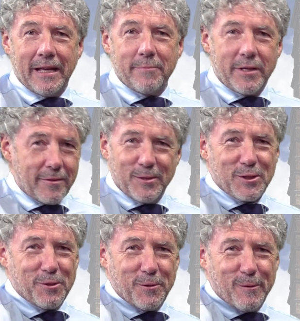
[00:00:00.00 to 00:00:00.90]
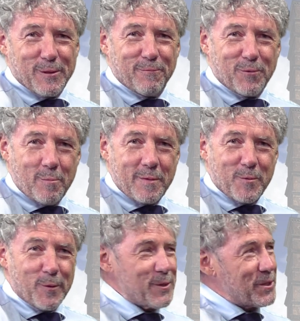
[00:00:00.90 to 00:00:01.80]
and I'm here in the studios of Rome
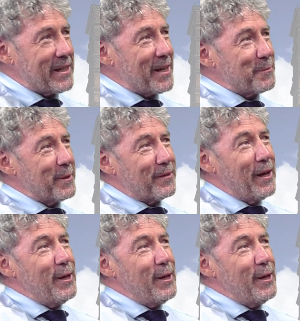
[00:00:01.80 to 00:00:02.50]
Reports together with